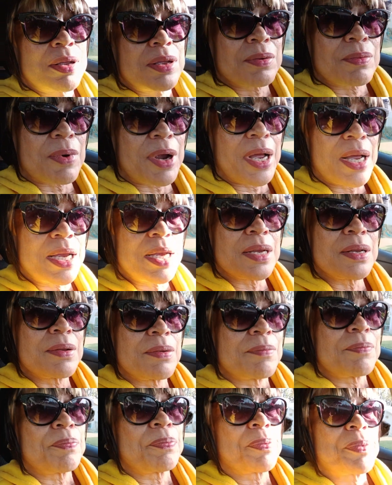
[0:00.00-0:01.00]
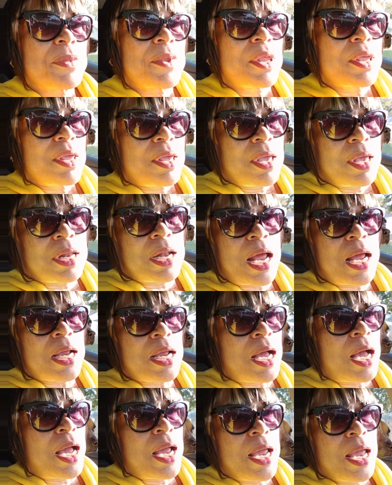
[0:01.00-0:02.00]
Right? And
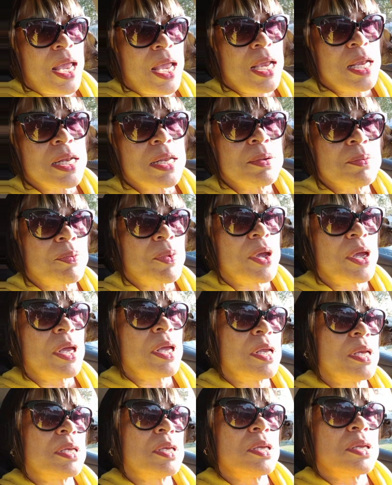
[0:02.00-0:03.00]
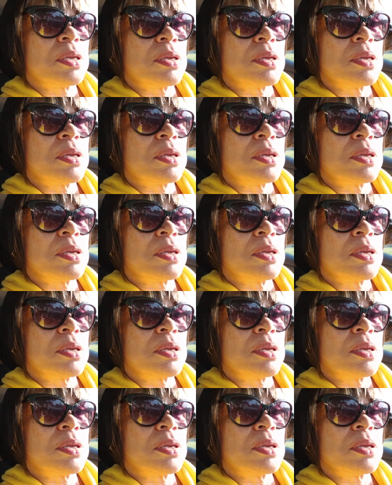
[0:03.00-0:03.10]
I hate it when